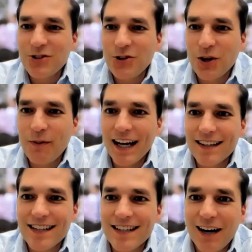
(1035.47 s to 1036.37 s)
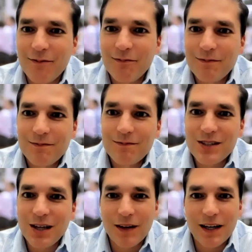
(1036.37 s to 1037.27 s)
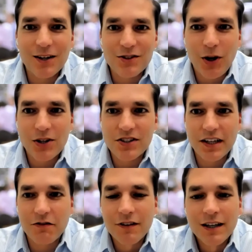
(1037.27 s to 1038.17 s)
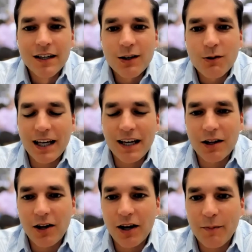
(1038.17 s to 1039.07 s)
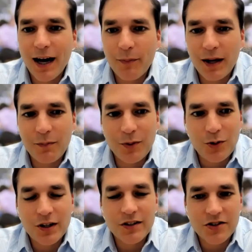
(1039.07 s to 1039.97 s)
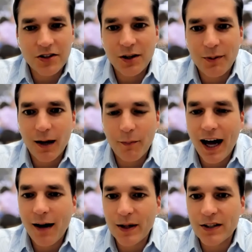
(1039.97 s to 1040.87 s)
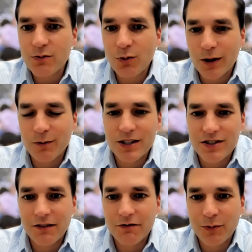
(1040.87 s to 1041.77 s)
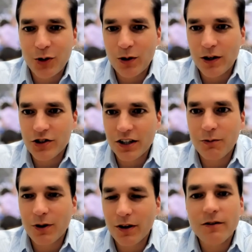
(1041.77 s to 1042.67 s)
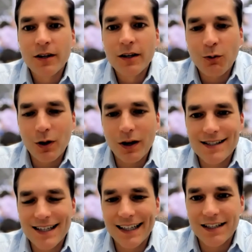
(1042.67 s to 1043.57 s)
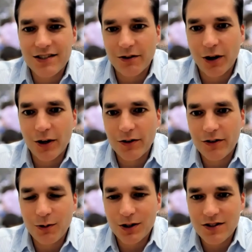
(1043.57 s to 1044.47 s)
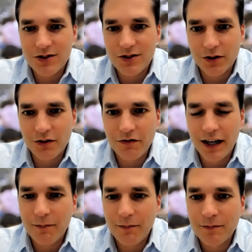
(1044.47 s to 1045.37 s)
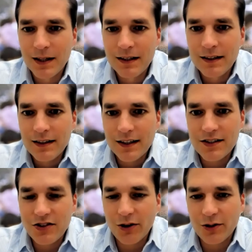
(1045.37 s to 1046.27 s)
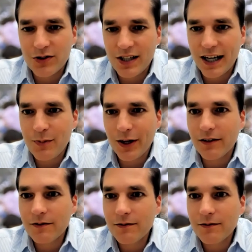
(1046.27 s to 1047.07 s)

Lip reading: talk about something else positive. Yeah. We hear a lot about people concerned about apartments. What did we see from CoreLogic? What are they seeing as the growth? What's the sort of historical stats been?